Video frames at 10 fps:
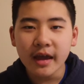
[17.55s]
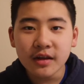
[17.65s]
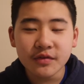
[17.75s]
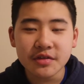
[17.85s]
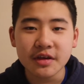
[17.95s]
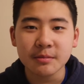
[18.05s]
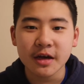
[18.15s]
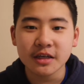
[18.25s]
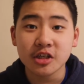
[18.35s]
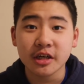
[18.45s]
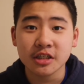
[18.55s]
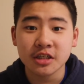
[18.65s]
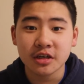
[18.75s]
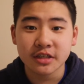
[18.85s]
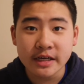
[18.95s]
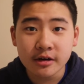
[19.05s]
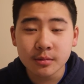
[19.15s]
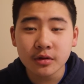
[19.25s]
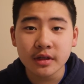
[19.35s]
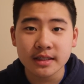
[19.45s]
And if you think my introductions are
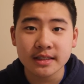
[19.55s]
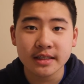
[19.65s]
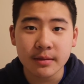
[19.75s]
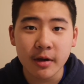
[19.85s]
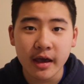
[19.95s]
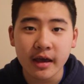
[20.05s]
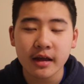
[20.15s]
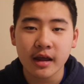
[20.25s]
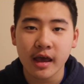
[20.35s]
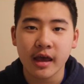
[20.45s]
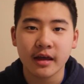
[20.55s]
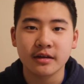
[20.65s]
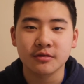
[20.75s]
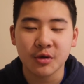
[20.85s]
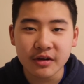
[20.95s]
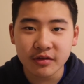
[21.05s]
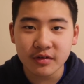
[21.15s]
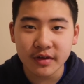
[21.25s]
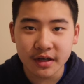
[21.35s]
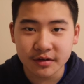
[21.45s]
terrible, then skip ahead and wait for
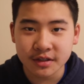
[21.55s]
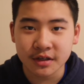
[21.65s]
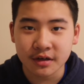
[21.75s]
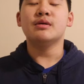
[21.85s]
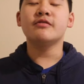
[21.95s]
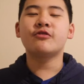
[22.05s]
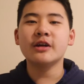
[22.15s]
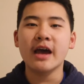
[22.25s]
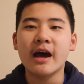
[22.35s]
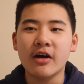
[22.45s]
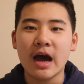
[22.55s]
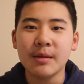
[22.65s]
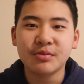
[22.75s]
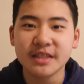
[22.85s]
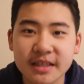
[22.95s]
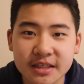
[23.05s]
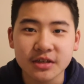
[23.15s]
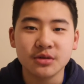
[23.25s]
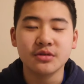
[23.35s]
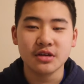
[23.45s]
the video to start. But for now, I present to
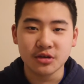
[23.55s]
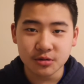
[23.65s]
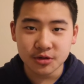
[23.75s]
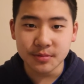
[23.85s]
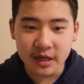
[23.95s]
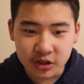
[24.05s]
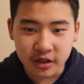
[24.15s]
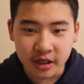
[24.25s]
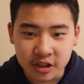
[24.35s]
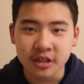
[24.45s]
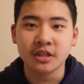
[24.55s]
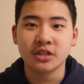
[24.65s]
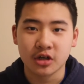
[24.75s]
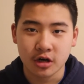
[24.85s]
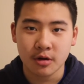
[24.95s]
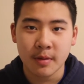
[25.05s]
you the YouTube Introduction Starter